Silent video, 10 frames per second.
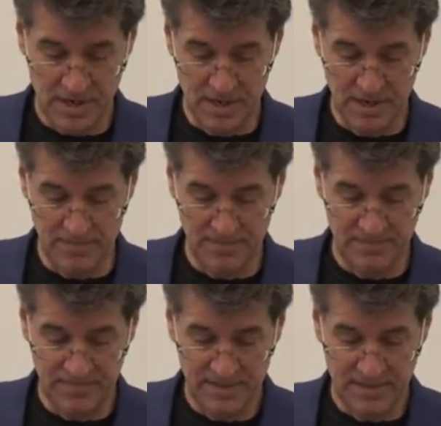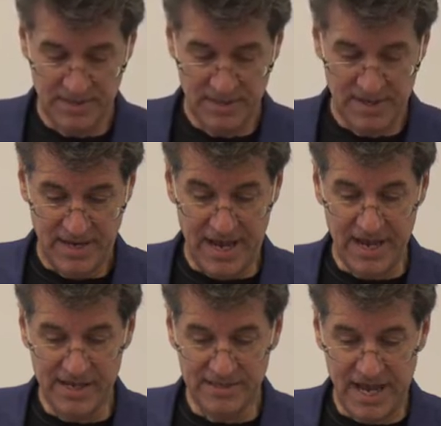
Um, and